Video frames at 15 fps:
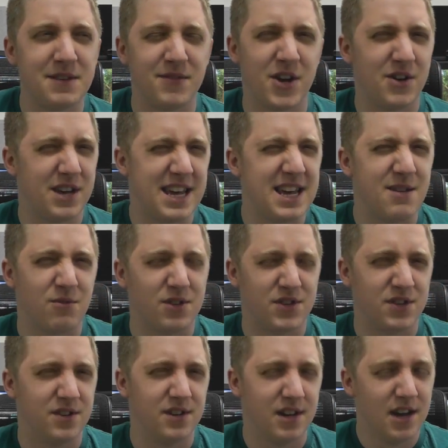even though Heat
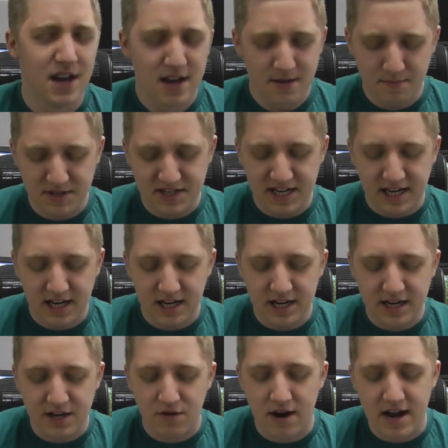wasn't
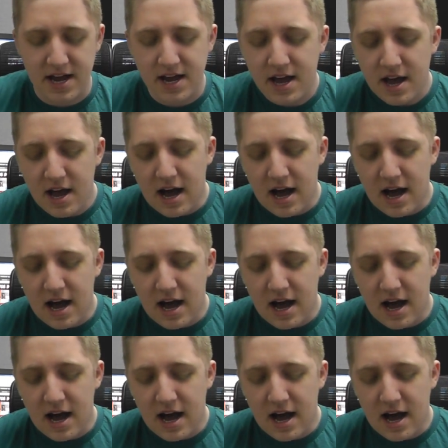particularly great.